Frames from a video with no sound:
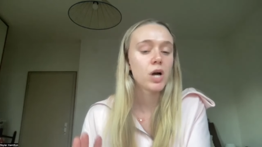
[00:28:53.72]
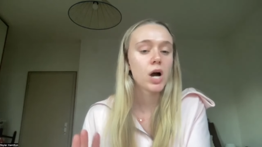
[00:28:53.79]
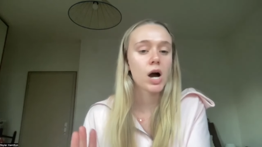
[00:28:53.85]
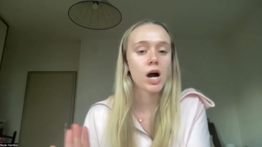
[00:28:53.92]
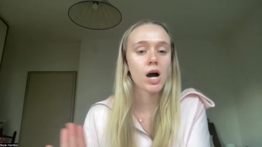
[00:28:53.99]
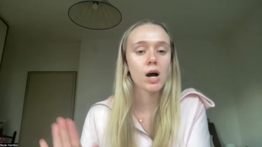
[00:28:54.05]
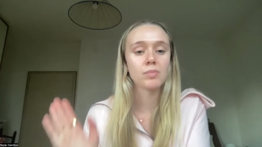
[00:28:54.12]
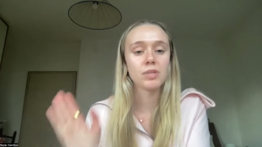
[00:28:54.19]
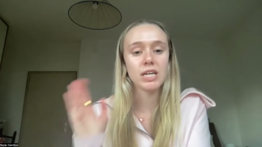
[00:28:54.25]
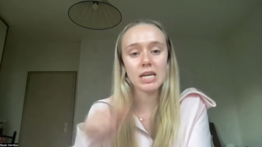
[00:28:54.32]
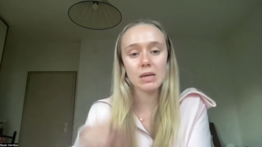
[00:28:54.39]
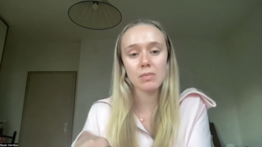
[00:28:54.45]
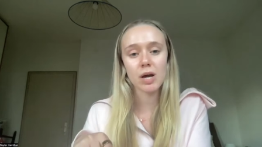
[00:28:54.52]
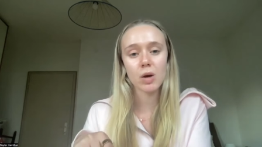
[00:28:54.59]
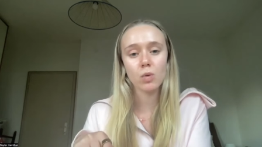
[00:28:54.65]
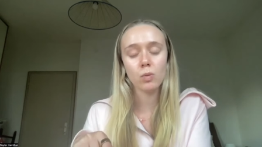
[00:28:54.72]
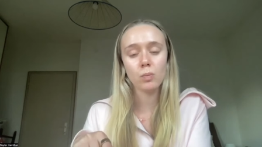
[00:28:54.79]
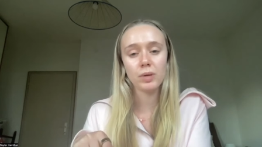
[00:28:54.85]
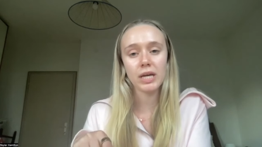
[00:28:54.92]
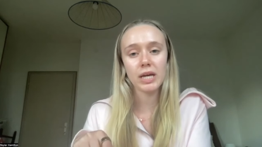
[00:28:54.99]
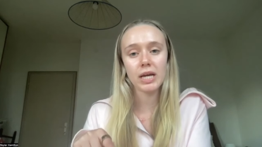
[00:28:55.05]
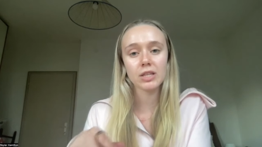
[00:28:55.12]
um, the email will
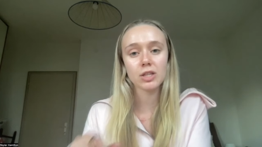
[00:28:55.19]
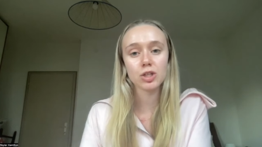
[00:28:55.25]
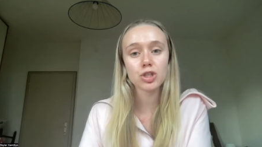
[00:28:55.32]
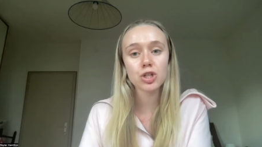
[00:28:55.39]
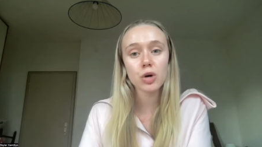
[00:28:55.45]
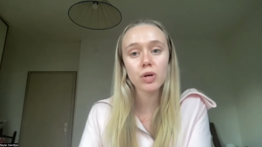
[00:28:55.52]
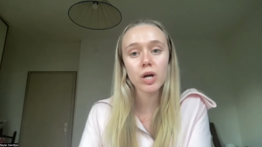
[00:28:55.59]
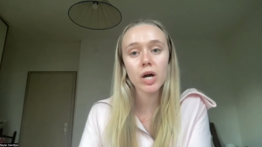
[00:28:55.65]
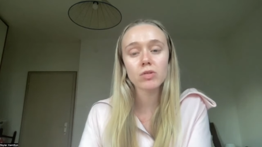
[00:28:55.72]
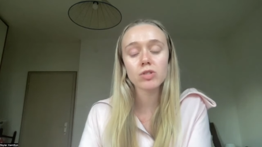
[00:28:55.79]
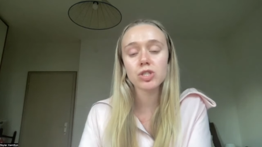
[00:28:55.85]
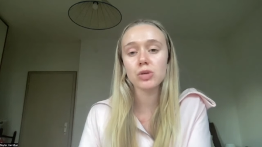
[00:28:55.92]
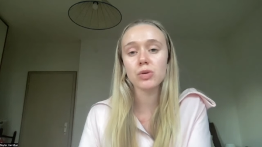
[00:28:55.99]
be in the show notes.